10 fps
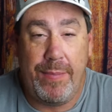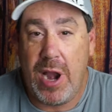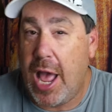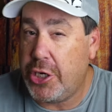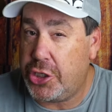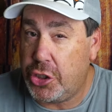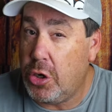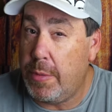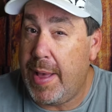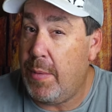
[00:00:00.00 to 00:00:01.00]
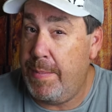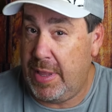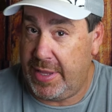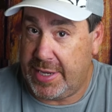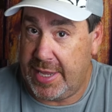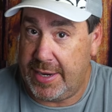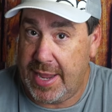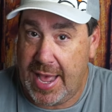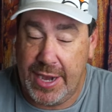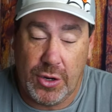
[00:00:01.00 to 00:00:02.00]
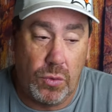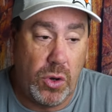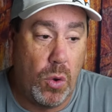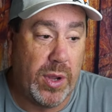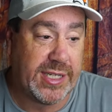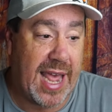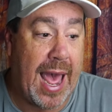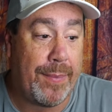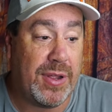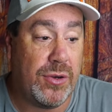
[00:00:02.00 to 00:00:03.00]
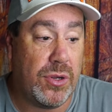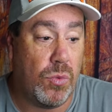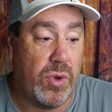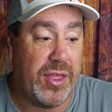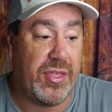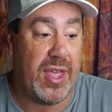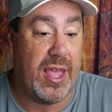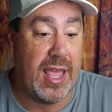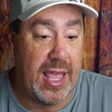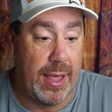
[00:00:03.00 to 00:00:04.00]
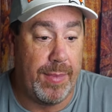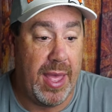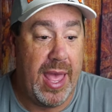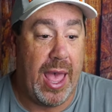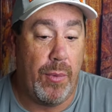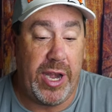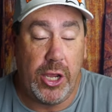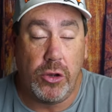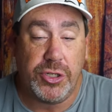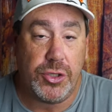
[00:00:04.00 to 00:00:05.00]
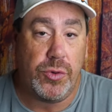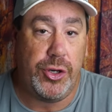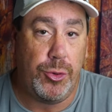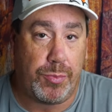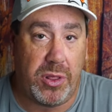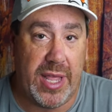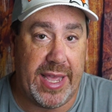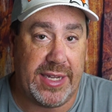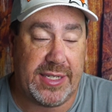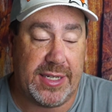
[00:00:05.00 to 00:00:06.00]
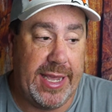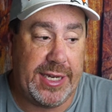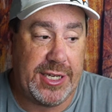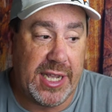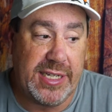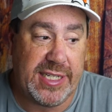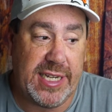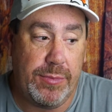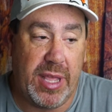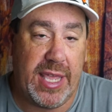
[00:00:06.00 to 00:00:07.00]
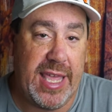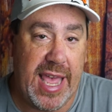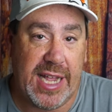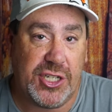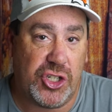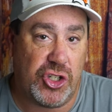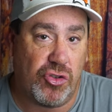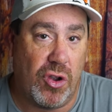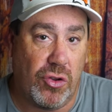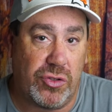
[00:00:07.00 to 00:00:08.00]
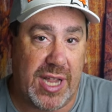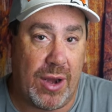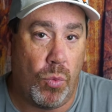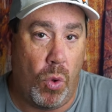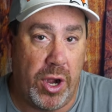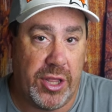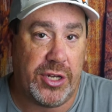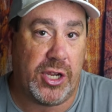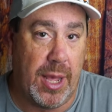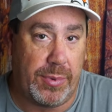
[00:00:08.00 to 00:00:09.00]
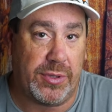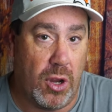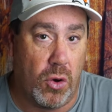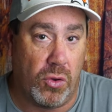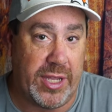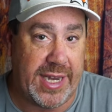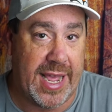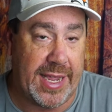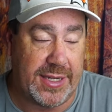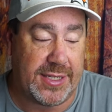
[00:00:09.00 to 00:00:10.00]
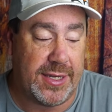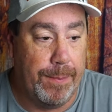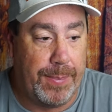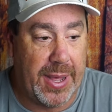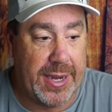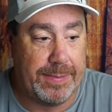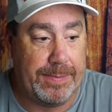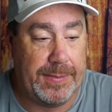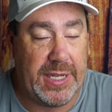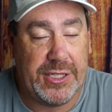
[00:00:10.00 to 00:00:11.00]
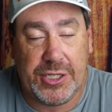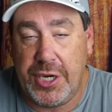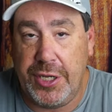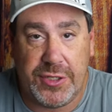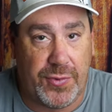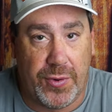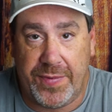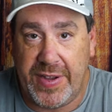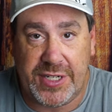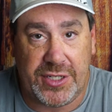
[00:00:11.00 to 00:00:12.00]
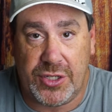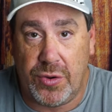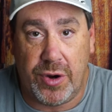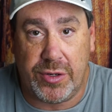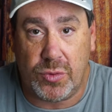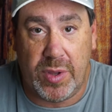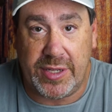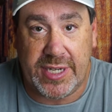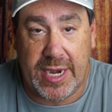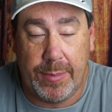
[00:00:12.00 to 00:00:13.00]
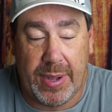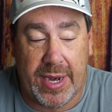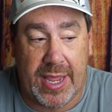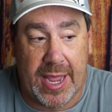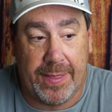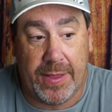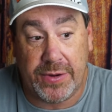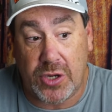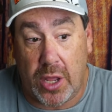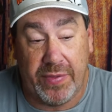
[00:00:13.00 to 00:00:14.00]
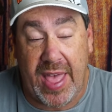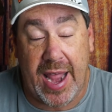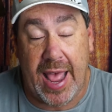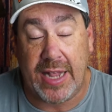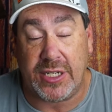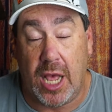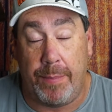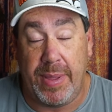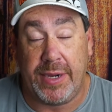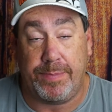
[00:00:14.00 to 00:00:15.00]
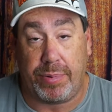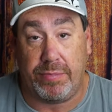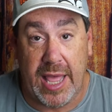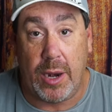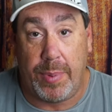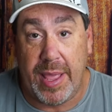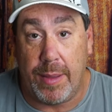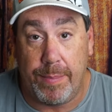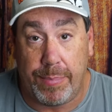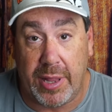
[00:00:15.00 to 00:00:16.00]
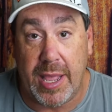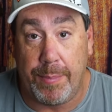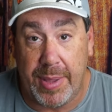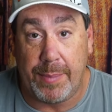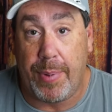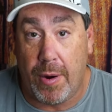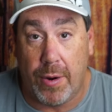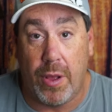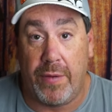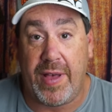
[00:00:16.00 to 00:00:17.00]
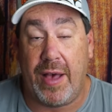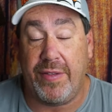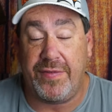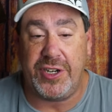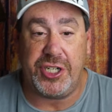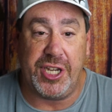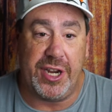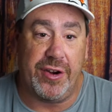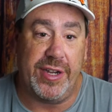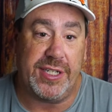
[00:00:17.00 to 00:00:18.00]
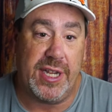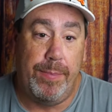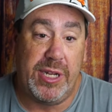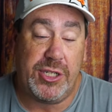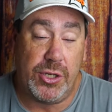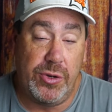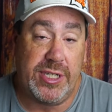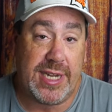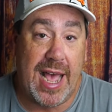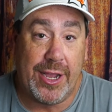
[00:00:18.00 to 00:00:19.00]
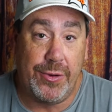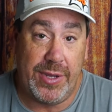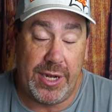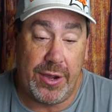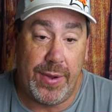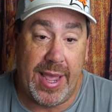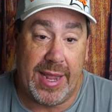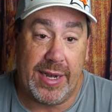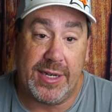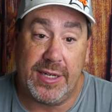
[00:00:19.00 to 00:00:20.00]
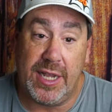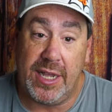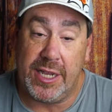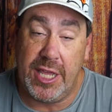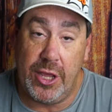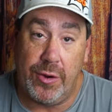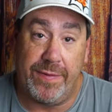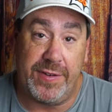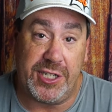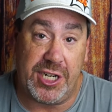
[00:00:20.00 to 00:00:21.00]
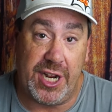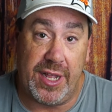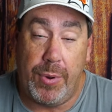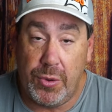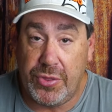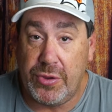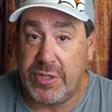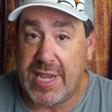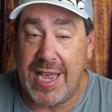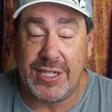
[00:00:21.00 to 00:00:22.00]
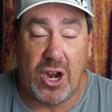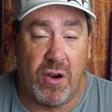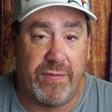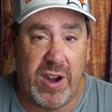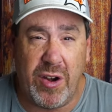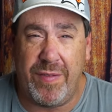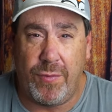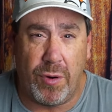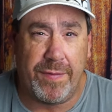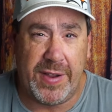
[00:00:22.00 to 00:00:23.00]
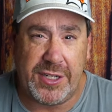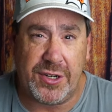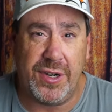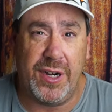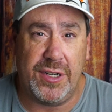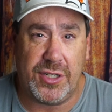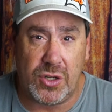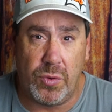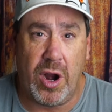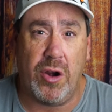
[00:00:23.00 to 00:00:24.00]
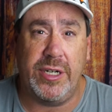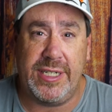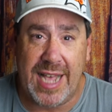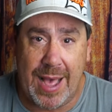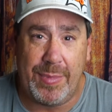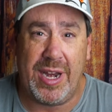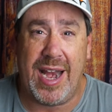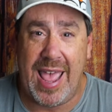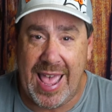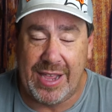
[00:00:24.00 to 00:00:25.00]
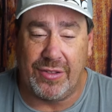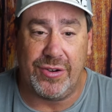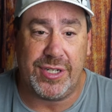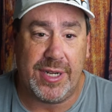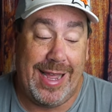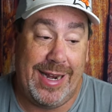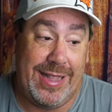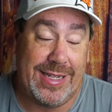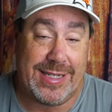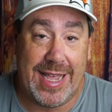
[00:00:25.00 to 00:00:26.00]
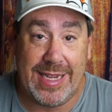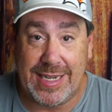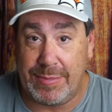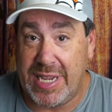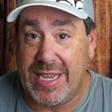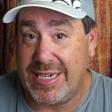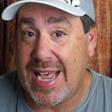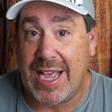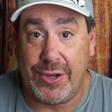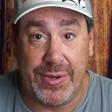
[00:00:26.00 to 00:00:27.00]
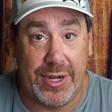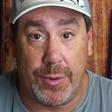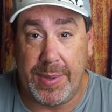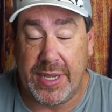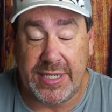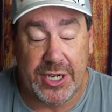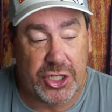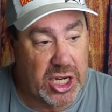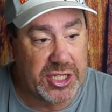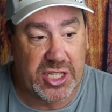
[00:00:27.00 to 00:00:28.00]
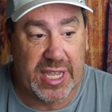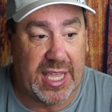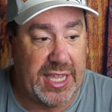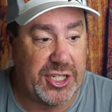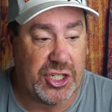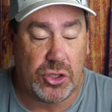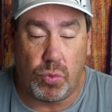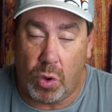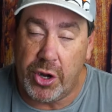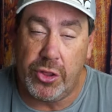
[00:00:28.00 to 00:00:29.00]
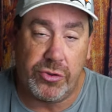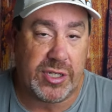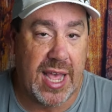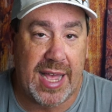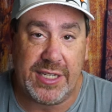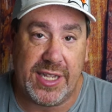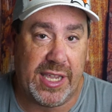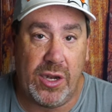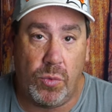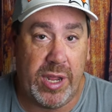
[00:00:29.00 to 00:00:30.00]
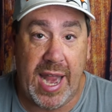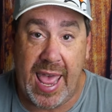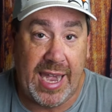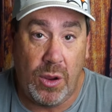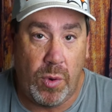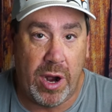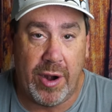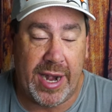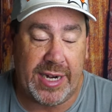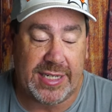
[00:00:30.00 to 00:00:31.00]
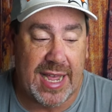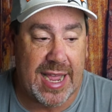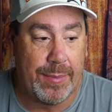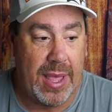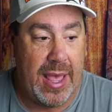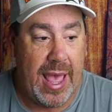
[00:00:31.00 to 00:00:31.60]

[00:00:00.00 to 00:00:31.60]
I'm not sure about Milliken. I don't know what's happened with him. And when he goes to a new place, it does seem like he has struggles on one of the couple early days. But he's going to use forward facing sonar as well as anybody and there's that has a big that'll play a play a big part of how the fishing here is but so does taku ito and uh, Kyoya Fujita both those guys are very forward facing sonar dominant anglers. And in this case, I'm taking Taku Ito because I just think he's just one of those guys that can win anywhere at any time.